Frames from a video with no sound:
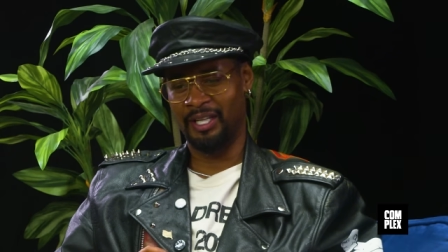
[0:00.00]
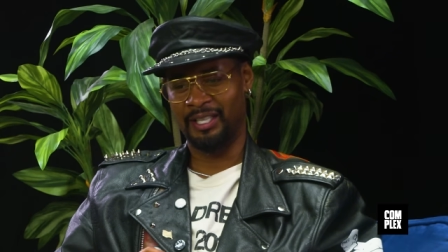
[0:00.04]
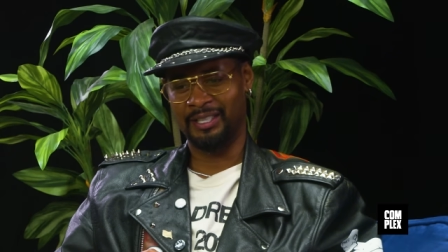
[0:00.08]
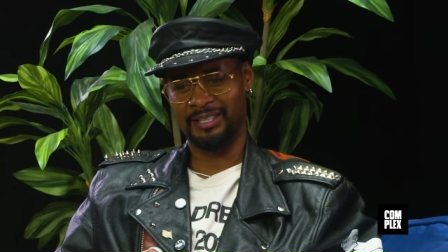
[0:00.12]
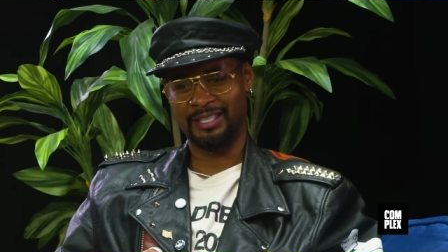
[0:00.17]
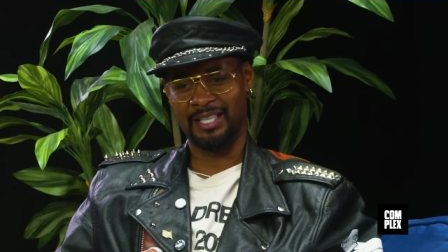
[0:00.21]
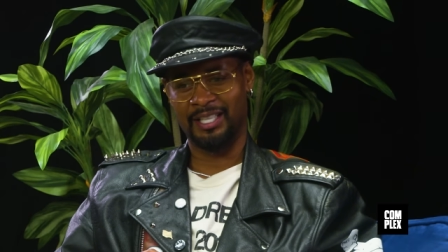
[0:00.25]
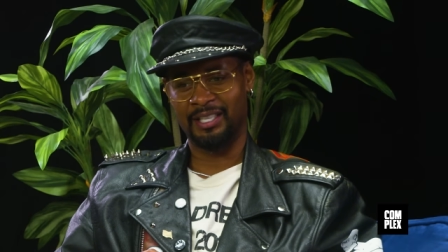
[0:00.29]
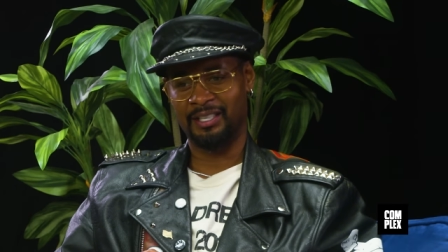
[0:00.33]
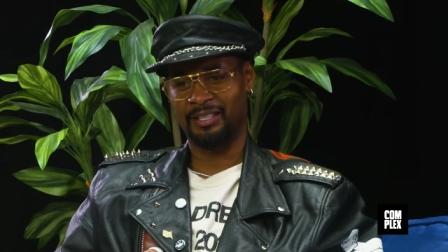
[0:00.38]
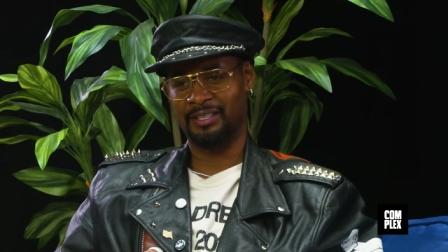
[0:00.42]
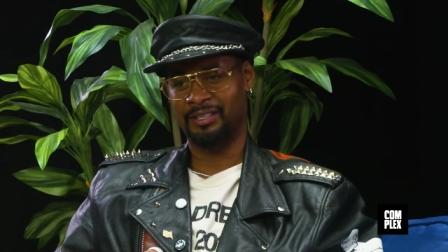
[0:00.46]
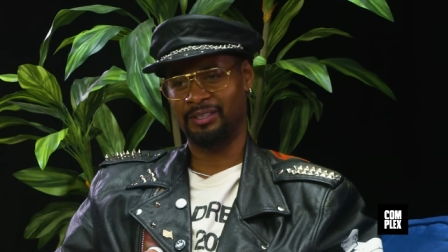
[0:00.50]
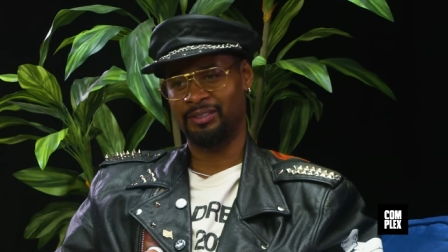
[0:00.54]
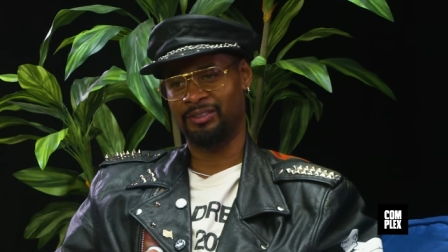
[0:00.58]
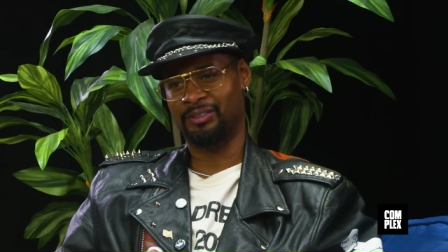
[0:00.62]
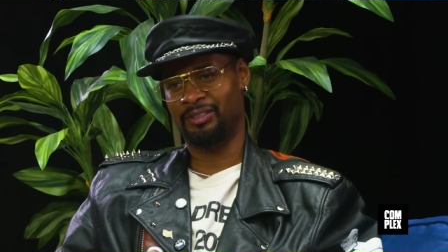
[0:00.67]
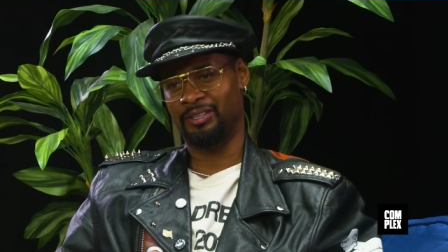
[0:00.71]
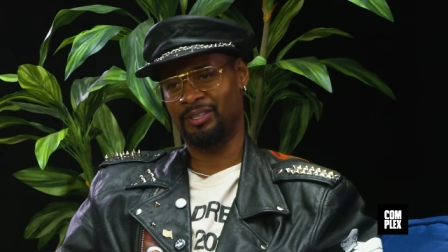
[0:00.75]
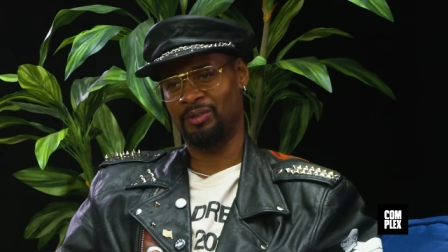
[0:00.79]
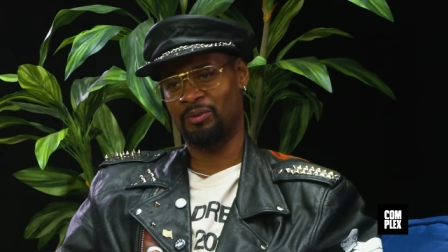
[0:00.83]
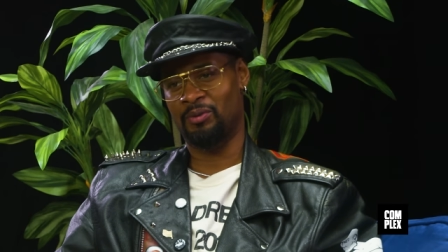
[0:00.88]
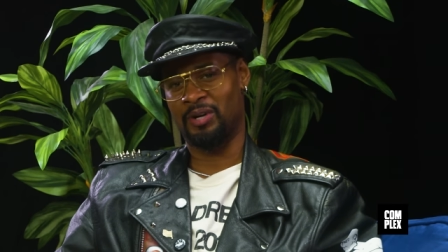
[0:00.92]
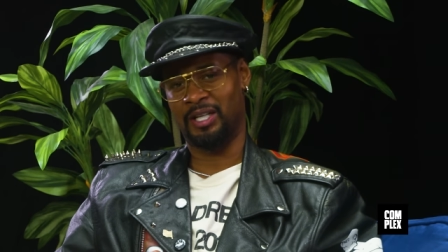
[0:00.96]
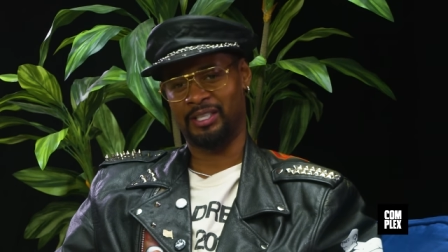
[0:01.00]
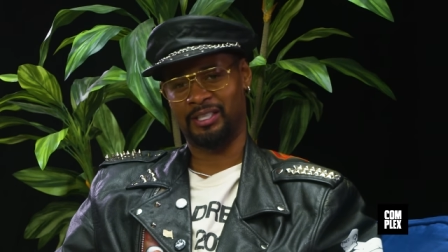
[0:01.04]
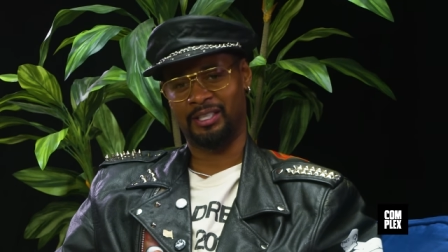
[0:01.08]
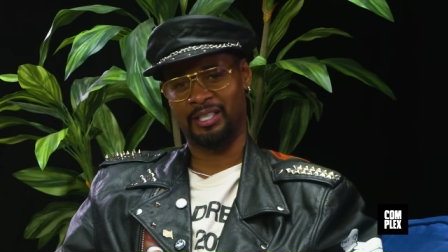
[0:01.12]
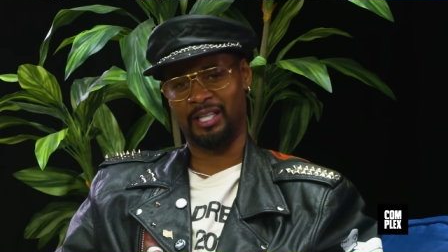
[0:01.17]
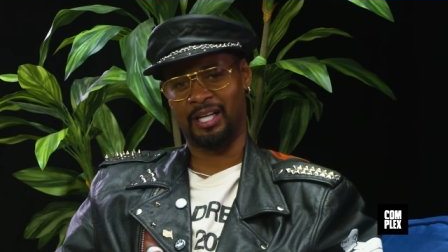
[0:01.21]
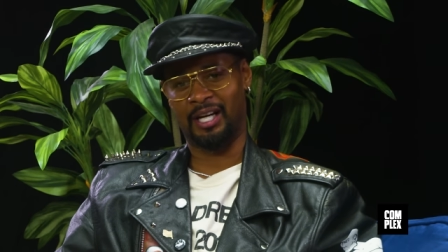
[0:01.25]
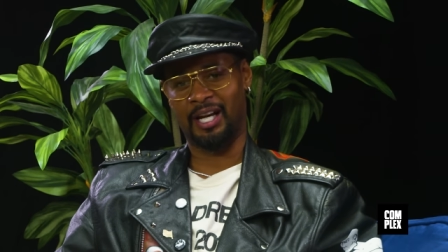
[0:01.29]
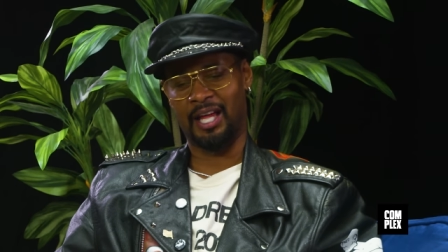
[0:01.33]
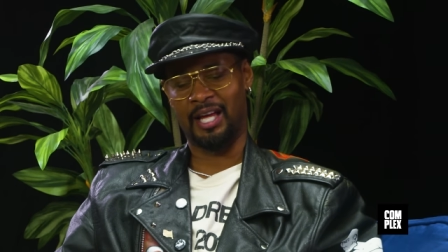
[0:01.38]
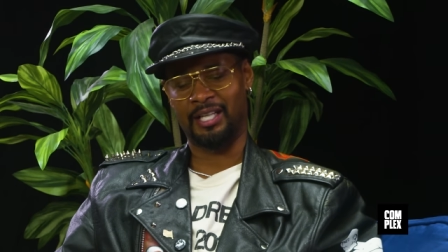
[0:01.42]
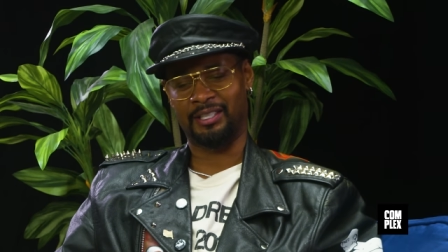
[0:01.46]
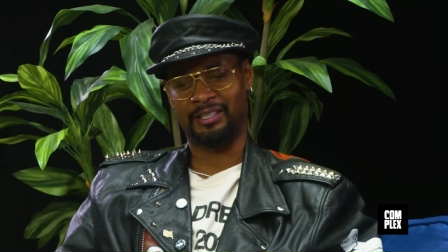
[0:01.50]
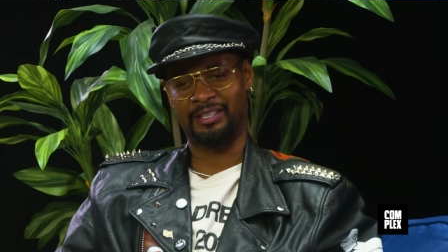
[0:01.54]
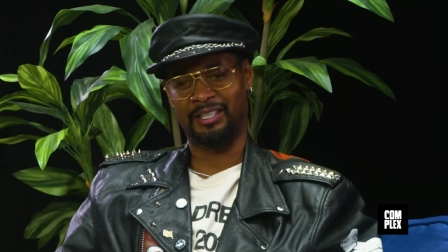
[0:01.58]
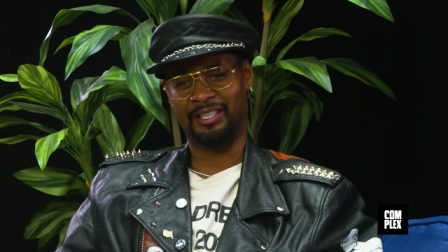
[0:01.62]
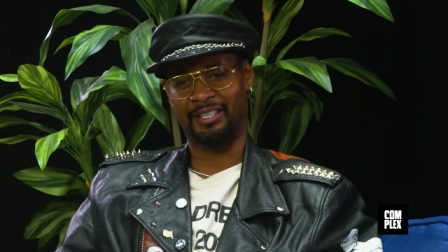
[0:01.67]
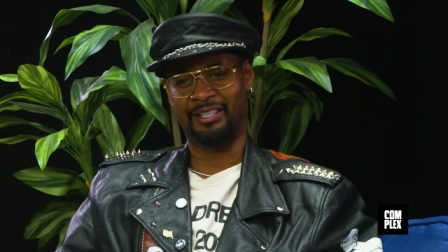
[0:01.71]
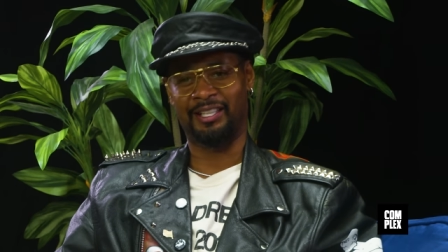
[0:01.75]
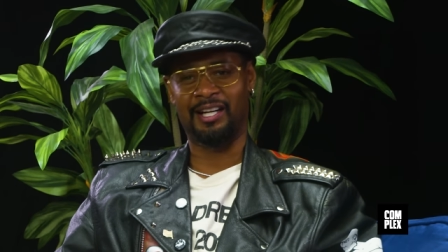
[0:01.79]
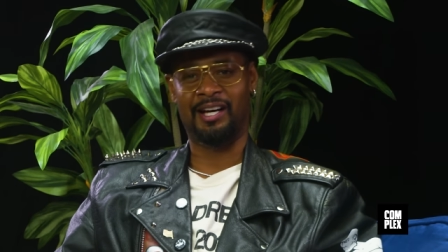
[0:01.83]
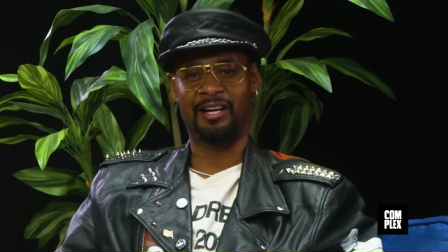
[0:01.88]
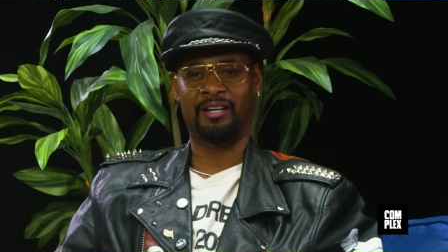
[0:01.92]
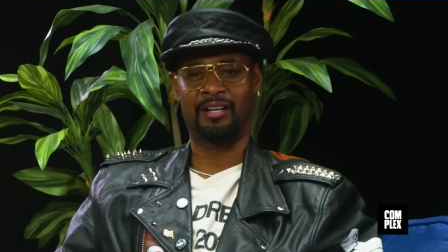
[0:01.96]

when is like you, you watching the clock tick